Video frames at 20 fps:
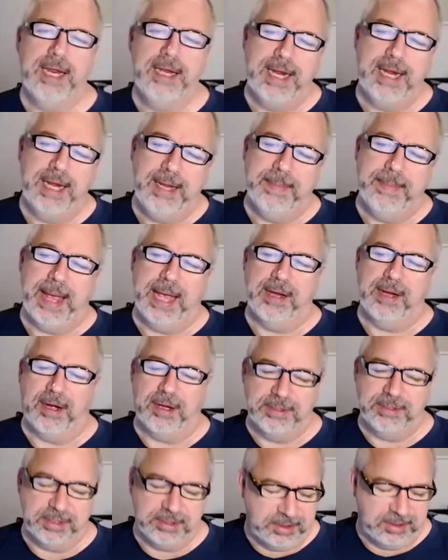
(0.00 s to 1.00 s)
and getting back
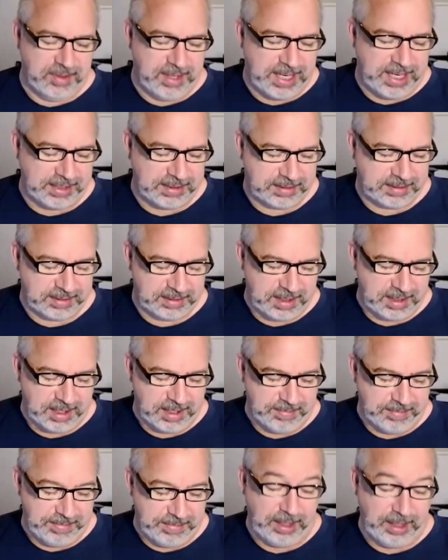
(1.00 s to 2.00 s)
also to us
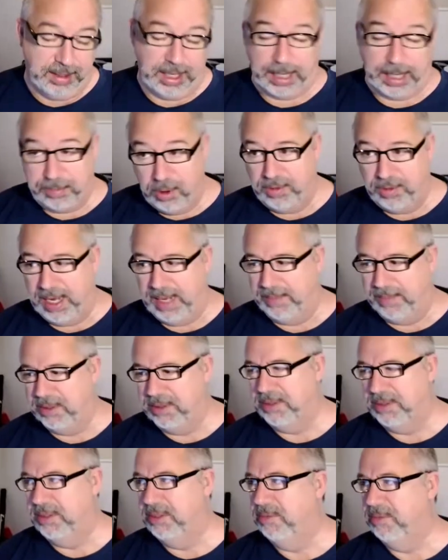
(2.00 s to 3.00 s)
uh, being like
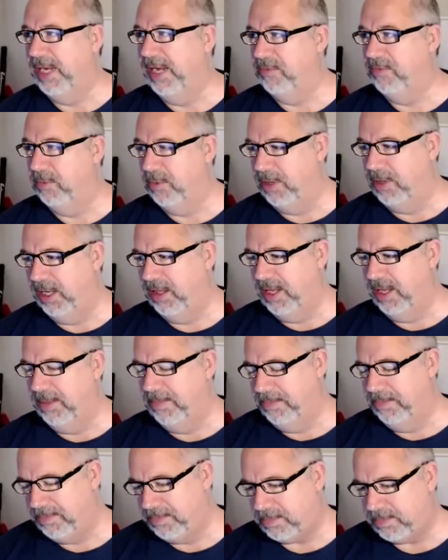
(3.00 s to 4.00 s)
programmers, do we have to worry
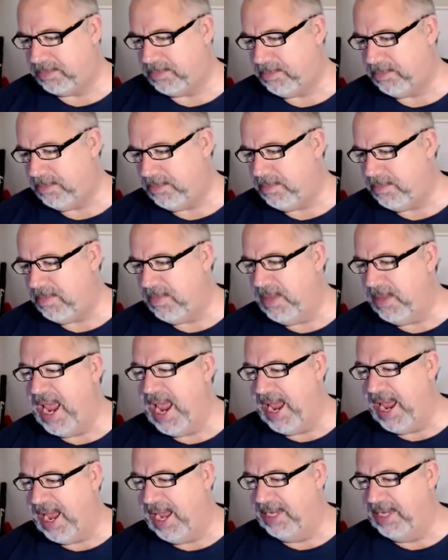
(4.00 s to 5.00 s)
that
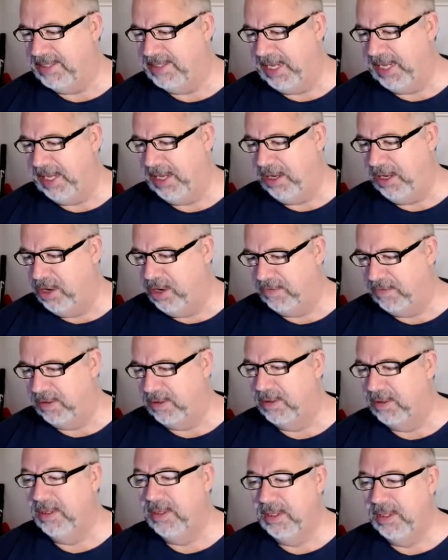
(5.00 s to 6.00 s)
AI is taking
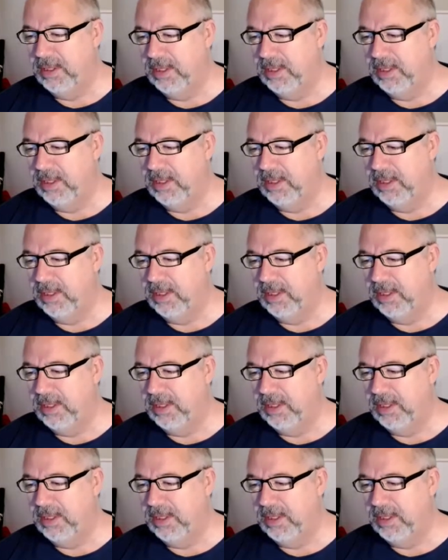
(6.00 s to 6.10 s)
over?